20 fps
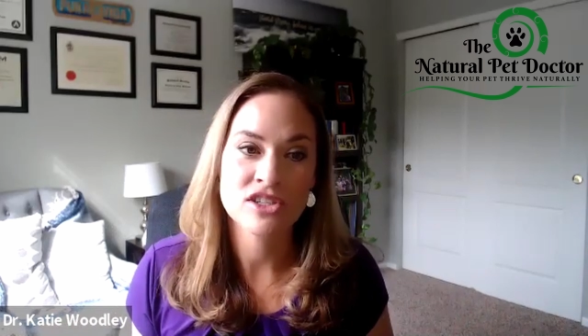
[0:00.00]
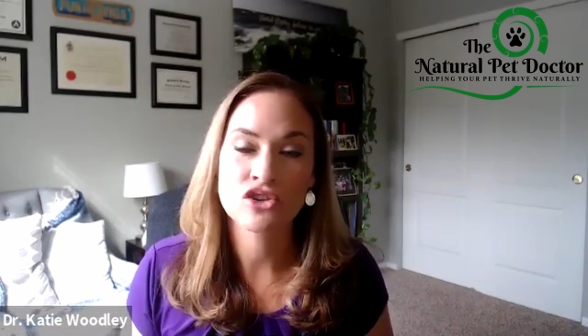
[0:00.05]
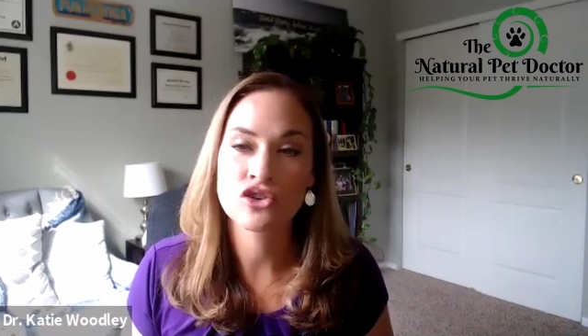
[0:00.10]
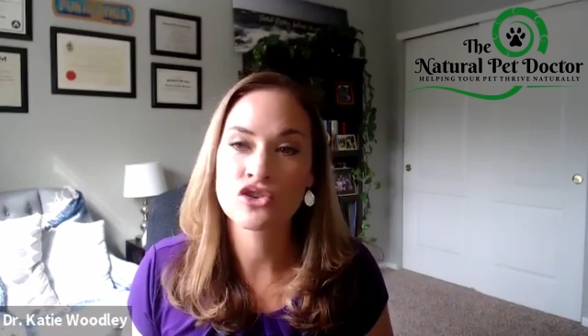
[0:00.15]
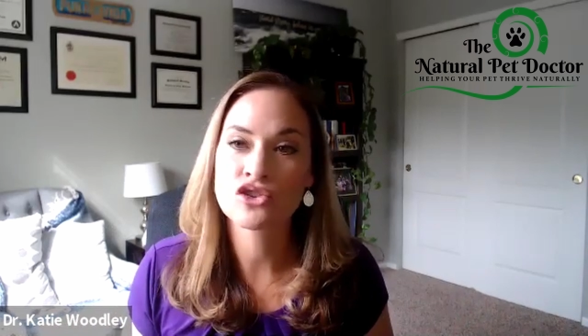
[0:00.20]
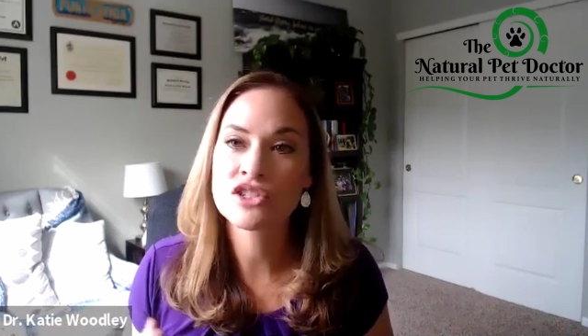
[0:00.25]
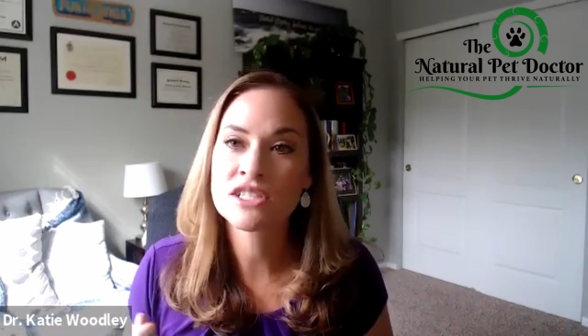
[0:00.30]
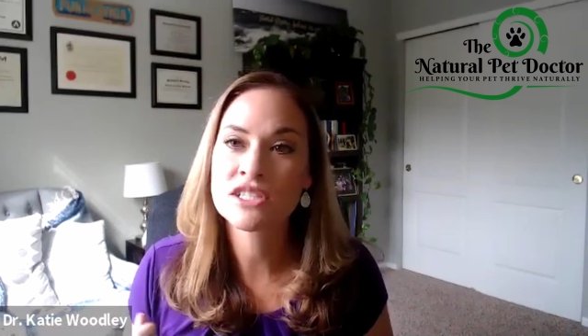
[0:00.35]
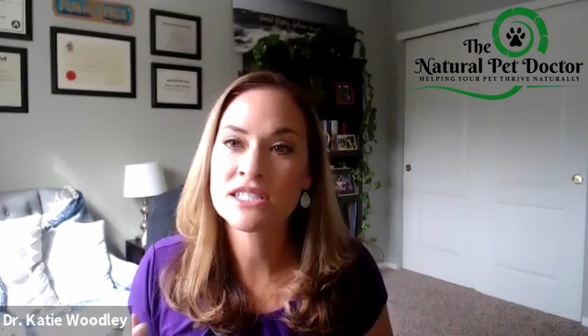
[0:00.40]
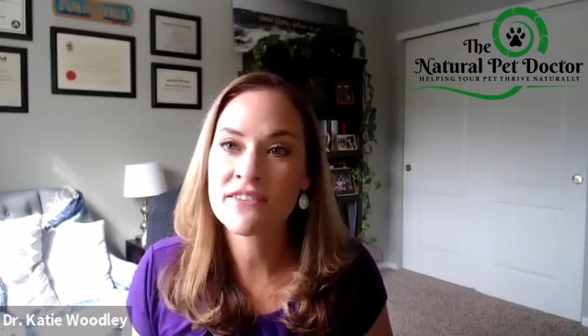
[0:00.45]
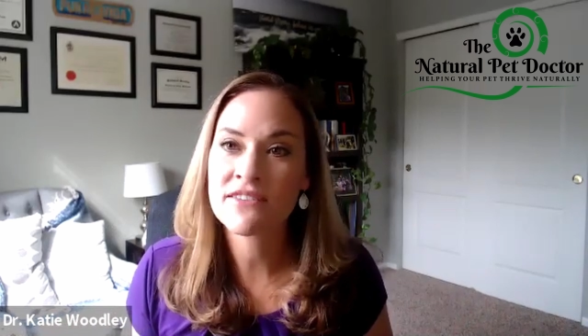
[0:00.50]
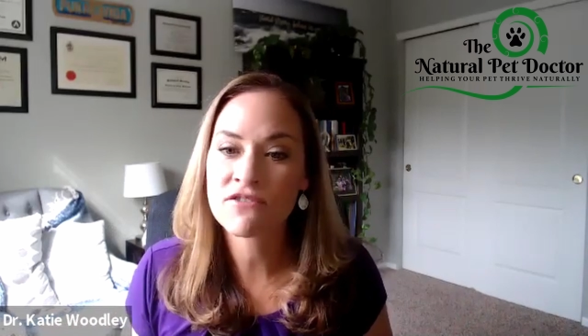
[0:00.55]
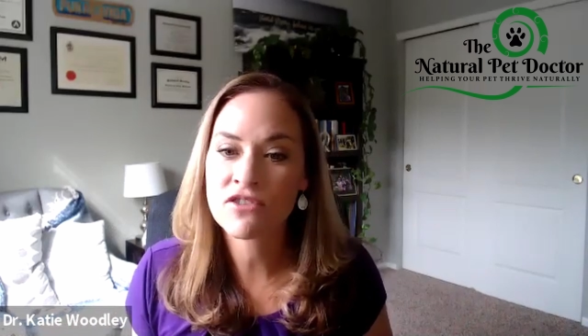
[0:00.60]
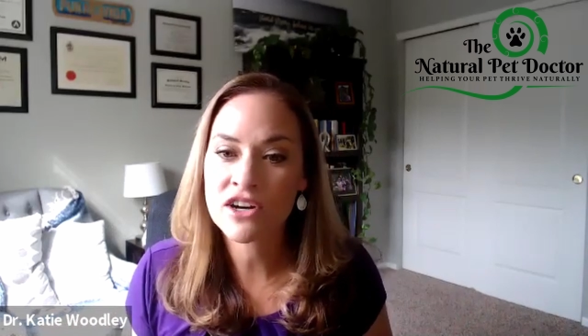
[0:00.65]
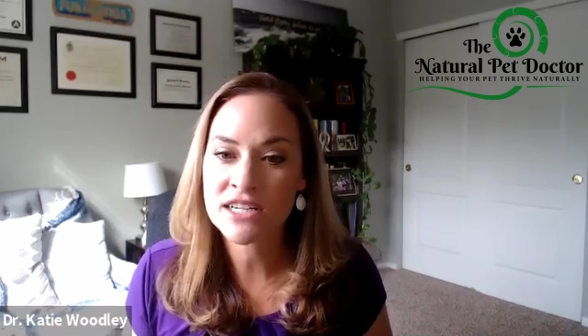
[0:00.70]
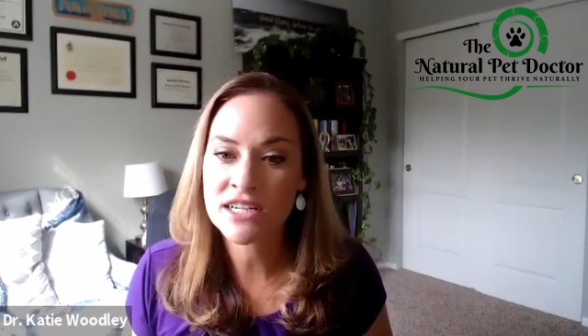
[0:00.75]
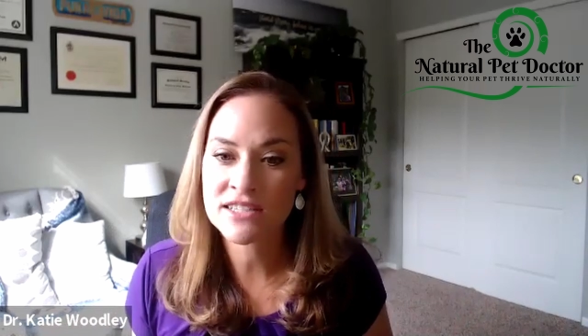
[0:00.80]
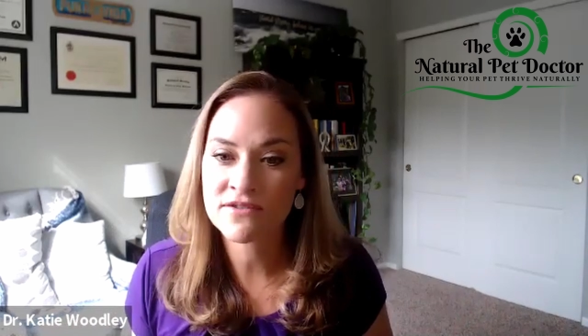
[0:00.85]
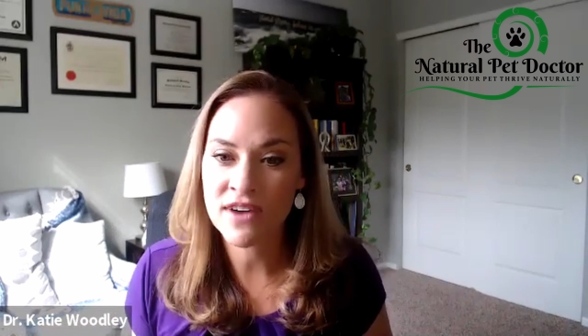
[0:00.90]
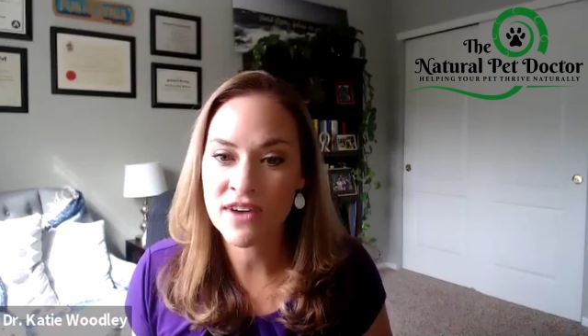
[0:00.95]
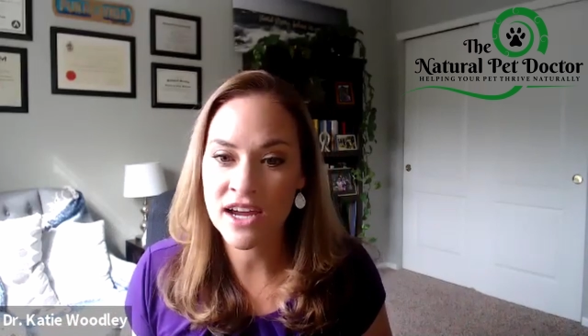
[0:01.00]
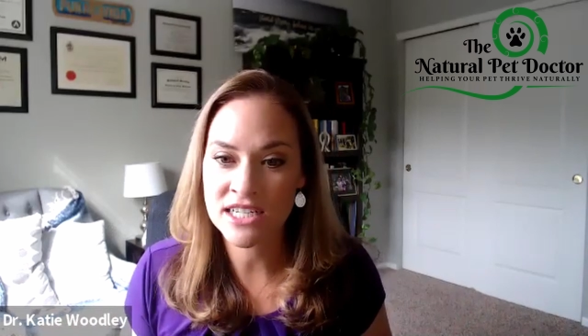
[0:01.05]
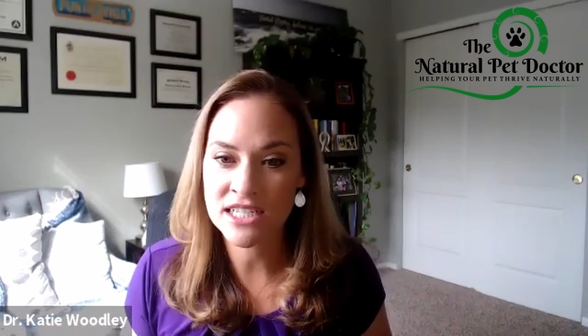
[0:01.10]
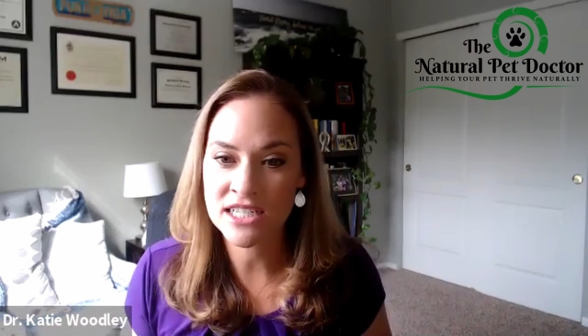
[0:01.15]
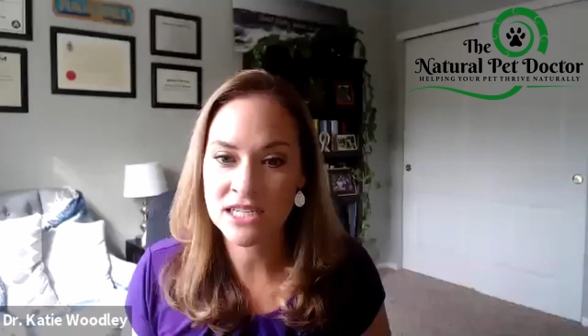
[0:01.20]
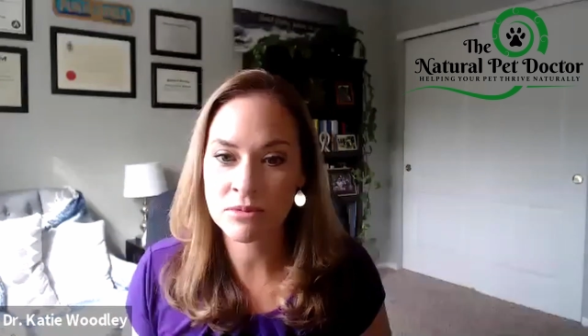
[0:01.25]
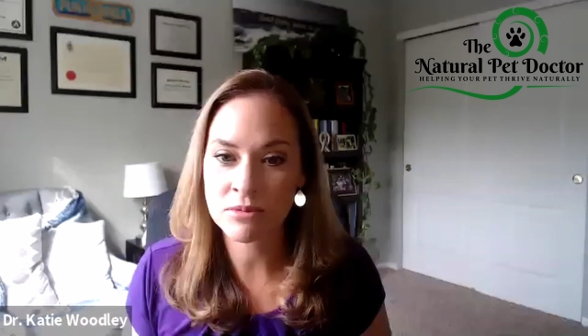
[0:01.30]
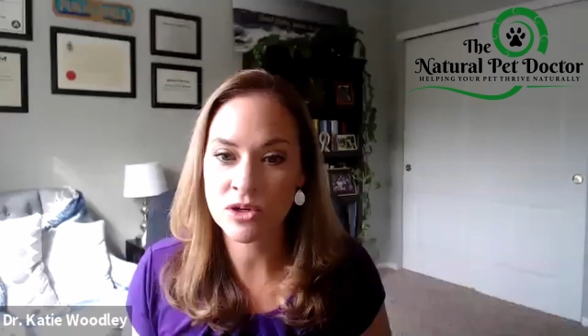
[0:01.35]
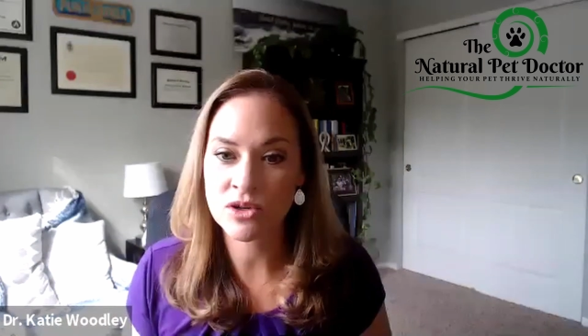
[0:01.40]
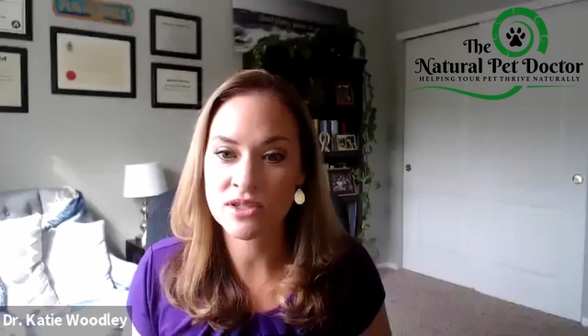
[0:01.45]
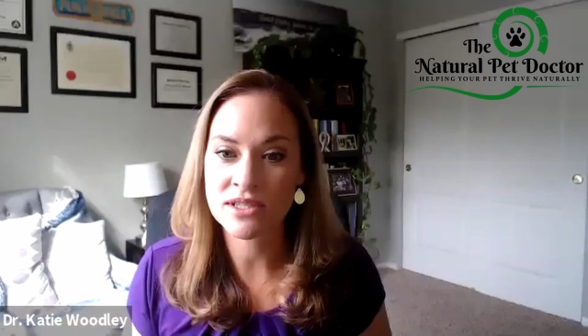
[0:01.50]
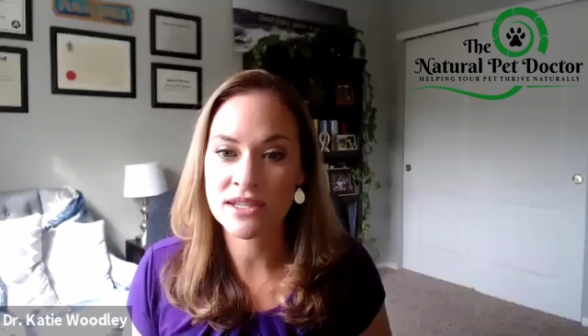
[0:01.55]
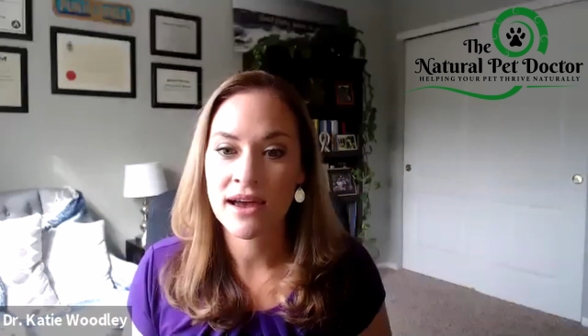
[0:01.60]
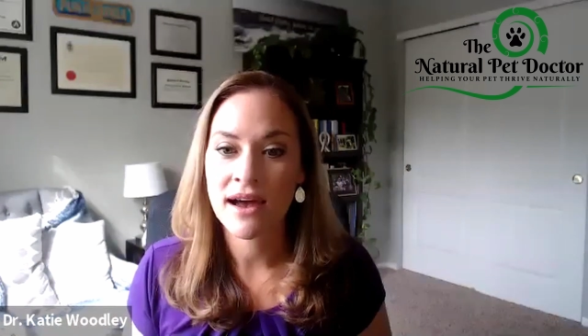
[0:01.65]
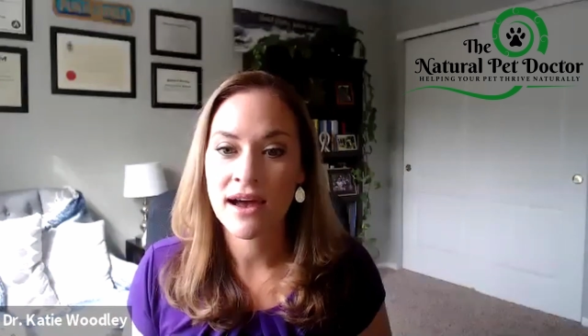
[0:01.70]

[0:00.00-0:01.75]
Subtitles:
cruciferous vegetables,